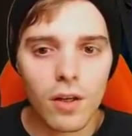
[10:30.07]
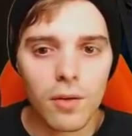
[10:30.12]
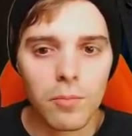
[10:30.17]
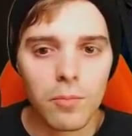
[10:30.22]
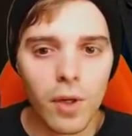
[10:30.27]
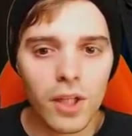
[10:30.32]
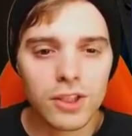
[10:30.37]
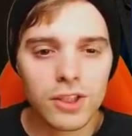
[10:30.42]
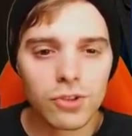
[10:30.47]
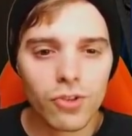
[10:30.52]

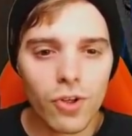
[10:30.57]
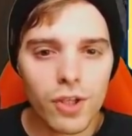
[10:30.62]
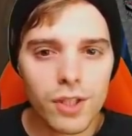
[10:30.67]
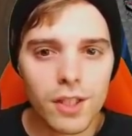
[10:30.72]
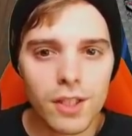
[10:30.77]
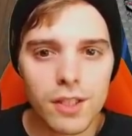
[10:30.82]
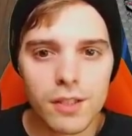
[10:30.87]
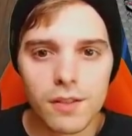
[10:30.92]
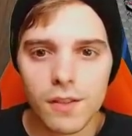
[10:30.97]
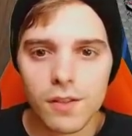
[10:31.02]
Boss's Orders
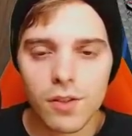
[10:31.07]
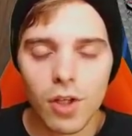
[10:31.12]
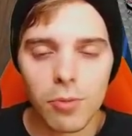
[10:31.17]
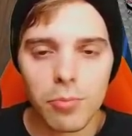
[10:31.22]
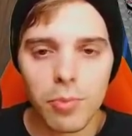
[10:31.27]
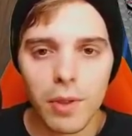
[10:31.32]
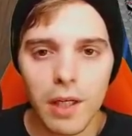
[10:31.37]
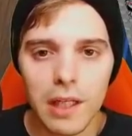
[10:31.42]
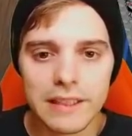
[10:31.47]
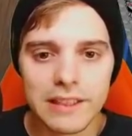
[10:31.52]
in his
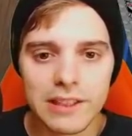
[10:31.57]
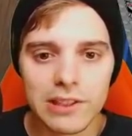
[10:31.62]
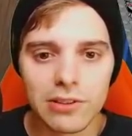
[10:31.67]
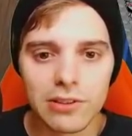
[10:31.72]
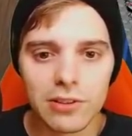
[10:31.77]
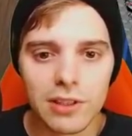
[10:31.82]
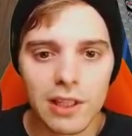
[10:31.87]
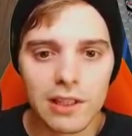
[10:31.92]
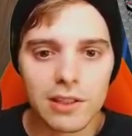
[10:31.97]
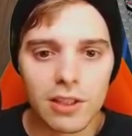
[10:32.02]
discard pile,
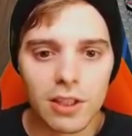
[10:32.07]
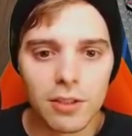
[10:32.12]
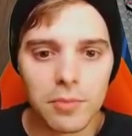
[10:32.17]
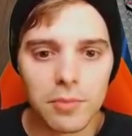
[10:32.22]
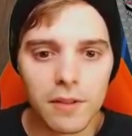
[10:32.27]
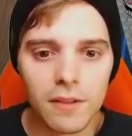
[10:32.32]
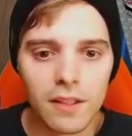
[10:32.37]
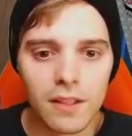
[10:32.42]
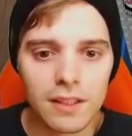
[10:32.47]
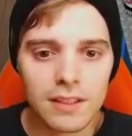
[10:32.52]
so that's gonna
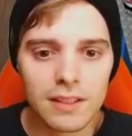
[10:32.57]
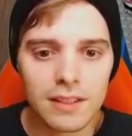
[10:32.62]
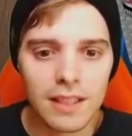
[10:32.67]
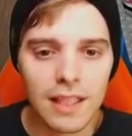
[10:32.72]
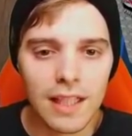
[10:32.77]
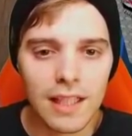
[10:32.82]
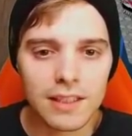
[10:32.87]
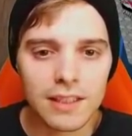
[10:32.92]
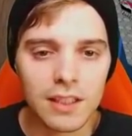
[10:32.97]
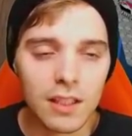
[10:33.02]
be
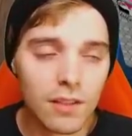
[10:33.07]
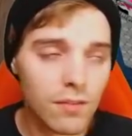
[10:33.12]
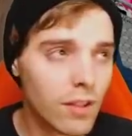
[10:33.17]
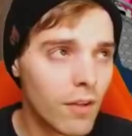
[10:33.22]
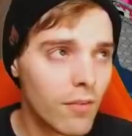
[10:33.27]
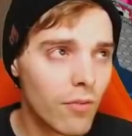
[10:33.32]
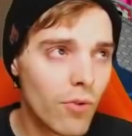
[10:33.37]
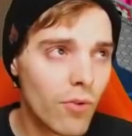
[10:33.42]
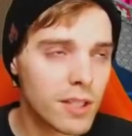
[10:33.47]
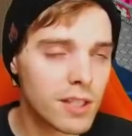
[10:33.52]
nasty. Even
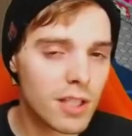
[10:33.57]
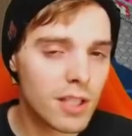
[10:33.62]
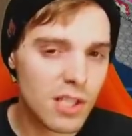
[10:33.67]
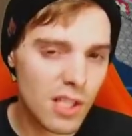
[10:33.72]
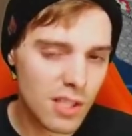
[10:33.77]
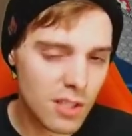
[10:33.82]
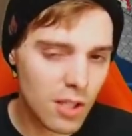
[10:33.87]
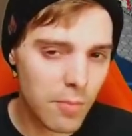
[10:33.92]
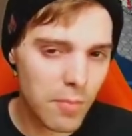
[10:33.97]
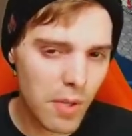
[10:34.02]
if it wasn't the
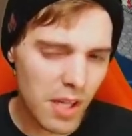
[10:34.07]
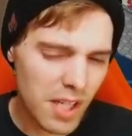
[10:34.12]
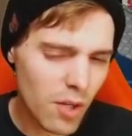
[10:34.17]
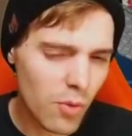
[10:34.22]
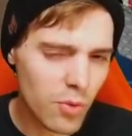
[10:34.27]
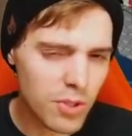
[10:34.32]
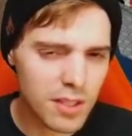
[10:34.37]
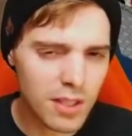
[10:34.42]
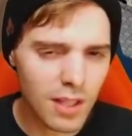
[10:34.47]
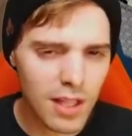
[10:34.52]
discard pile,
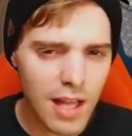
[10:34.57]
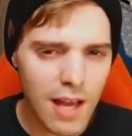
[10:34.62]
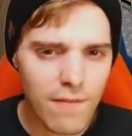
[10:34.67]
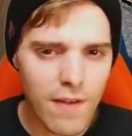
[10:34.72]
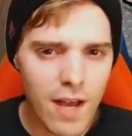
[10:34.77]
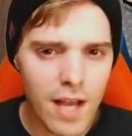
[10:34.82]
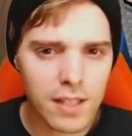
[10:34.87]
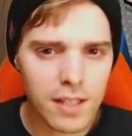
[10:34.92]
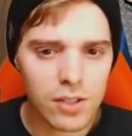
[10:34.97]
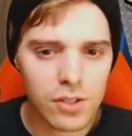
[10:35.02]
he would still
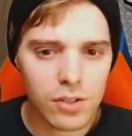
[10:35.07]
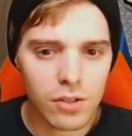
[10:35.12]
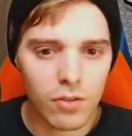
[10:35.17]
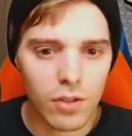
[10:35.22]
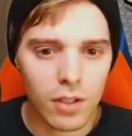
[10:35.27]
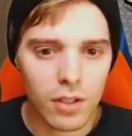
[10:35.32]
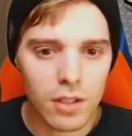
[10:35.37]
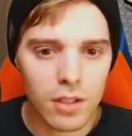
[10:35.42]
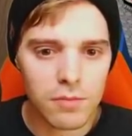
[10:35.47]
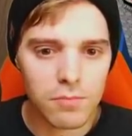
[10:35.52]
have access.
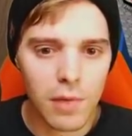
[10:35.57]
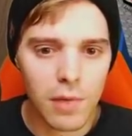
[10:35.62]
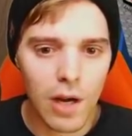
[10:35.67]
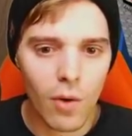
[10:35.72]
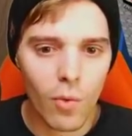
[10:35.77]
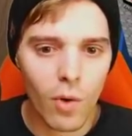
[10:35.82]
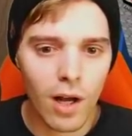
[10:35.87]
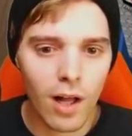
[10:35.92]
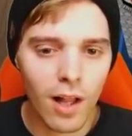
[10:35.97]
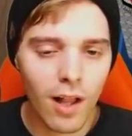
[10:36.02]
Okay, there's
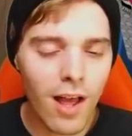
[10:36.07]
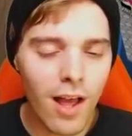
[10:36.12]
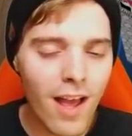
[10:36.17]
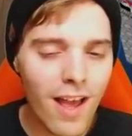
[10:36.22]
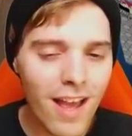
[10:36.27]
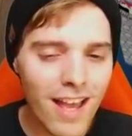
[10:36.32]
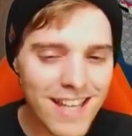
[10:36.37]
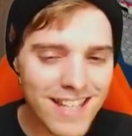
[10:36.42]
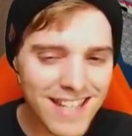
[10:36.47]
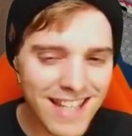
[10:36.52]
Mawile
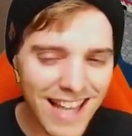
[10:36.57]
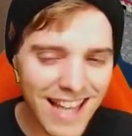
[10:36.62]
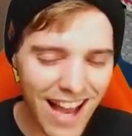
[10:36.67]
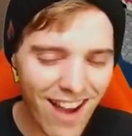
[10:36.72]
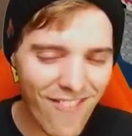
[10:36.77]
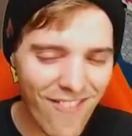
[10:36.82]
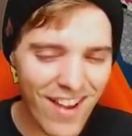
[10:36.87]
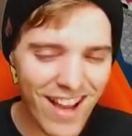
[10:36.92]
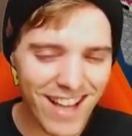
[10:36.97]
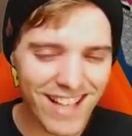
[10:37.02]

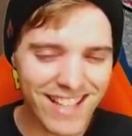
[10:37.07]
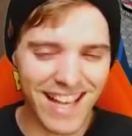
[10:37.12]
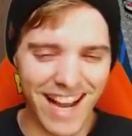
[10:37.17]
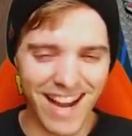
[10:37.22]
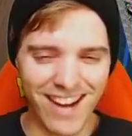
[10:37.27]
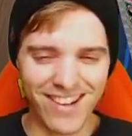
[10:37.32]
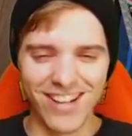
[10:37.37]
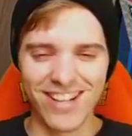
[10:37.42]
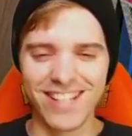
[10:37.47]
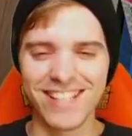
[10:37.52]
slapping
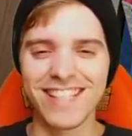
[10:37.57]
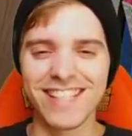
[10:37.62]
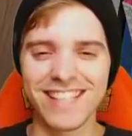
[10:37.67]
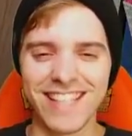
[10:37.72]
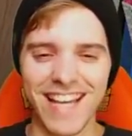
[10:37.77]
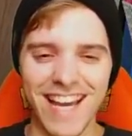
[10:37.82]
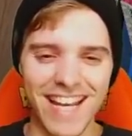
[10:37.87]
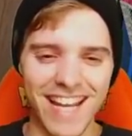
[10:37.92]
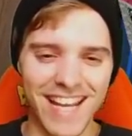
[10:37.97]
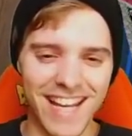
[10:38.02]
down our
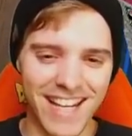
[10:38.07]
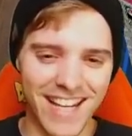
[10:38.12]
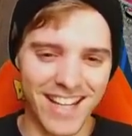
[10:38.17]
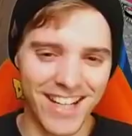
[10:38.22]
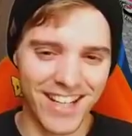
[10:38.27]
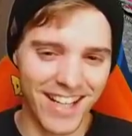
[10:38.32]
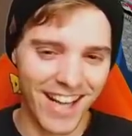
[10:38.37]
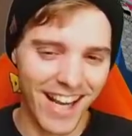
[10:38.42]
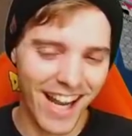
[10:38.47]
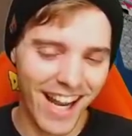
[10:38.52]
Dedenne
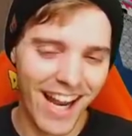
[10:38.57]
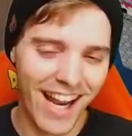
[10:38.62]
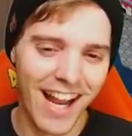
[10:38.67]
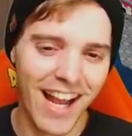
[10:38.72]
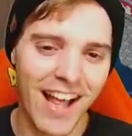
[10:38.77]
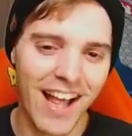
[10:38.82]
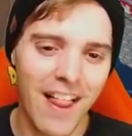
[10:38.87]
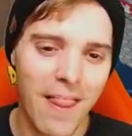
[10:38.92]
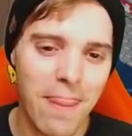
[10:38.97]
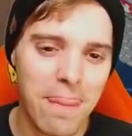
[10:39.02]
here.
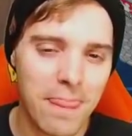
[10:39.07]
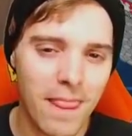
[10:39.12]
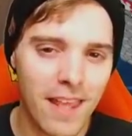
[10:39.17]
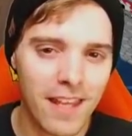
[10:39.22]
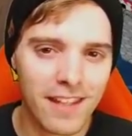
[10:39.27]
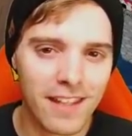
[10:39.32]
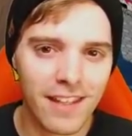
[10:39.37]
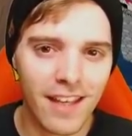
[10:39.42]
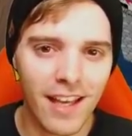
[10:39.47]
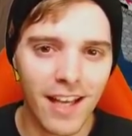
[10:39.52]

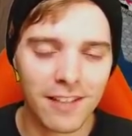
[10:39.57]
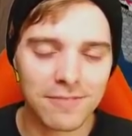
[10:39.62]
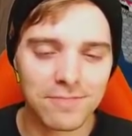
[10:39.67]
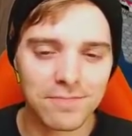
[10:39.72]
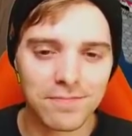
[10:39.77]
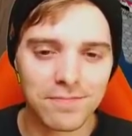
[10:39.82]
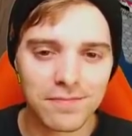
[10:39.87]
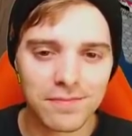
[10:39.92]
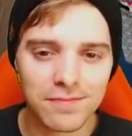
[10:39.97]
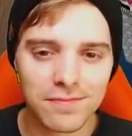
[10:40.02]
Yeah.
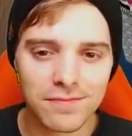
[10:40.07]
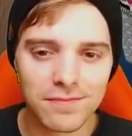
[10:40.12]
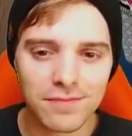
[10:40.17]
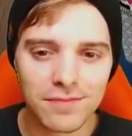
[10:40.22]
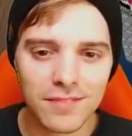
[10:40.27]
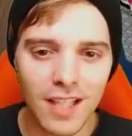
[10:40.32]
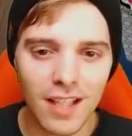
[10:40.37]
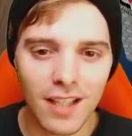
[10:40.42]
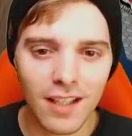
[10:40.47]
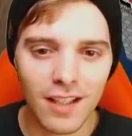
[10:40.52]

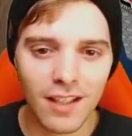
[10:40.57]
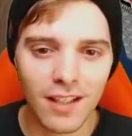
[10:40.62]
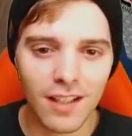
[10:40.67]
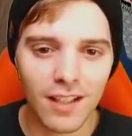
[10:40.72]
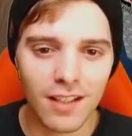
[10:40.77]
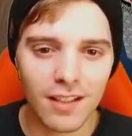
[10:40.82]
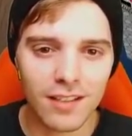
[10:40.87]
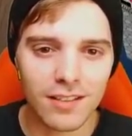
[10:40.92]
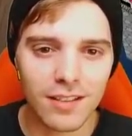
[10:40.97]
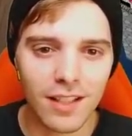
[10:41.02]

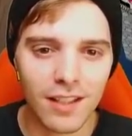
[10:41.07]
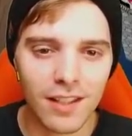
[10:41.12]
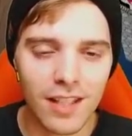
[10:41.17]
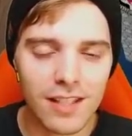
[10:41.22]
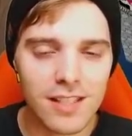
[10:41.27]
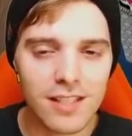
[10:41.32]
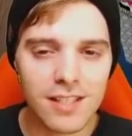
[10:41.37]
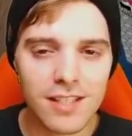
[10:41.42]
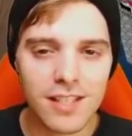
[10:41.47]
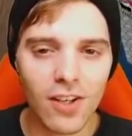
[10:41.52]
Yeah,
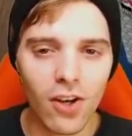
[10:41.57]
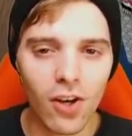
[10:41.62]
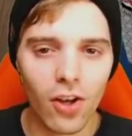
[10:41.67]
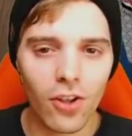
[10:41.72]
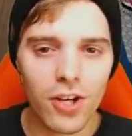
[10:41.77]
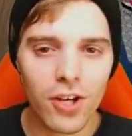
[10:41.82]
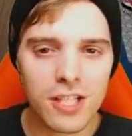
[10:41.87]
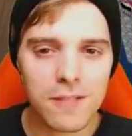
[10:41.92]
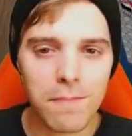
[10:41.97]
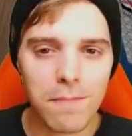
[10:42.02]
this is the
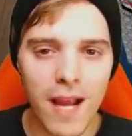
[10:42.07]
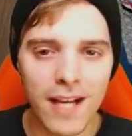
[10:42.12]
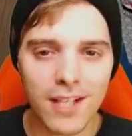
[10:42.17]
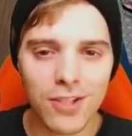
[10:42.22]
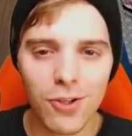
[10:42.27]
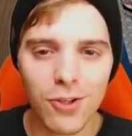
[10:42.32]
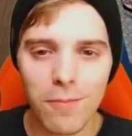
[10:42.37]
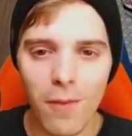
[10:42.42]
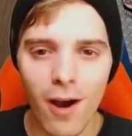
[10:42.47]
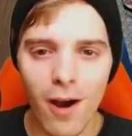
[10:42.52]
other
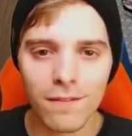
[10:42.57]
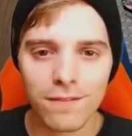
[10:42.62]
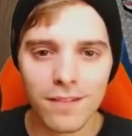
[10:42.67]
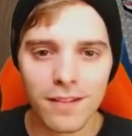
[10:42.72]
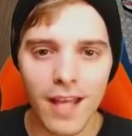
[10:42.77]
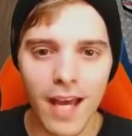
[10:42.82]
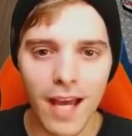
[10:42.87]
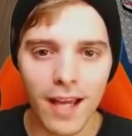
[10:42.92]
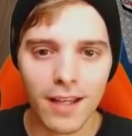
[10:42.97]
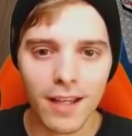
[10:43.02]
spectrum of
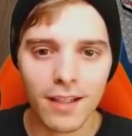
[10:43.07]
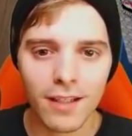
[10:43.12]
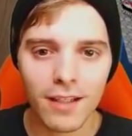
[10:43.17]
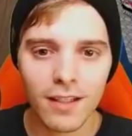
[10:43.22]
the deck.